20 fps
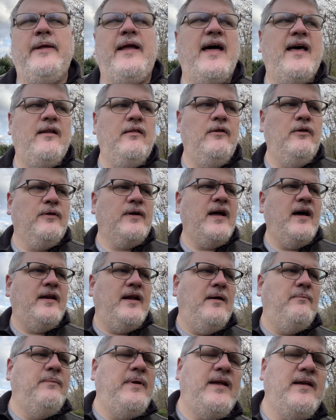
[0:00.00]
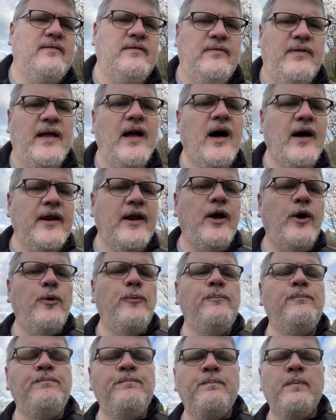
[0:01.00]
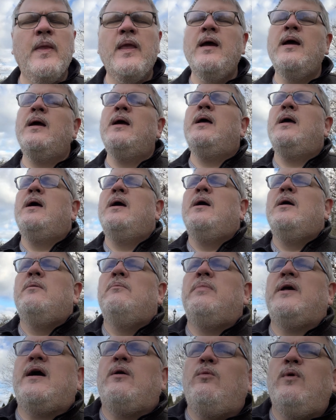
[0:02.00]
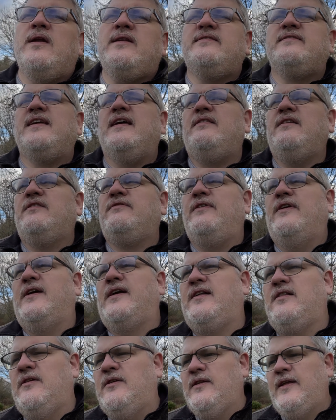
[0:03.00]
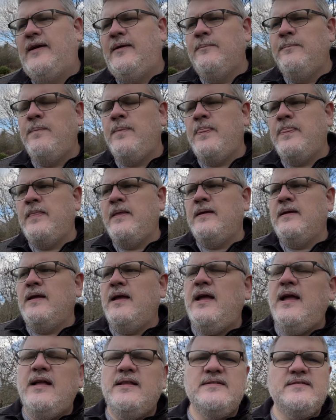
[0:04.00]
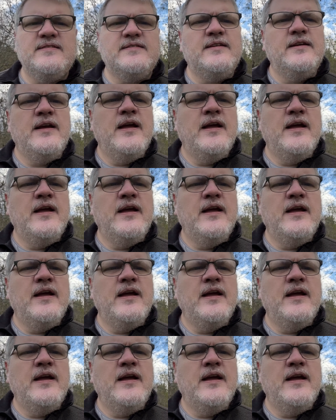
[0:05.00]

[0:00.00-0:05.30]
got a little cut up because of the audio. But I want to say this very clearly. It's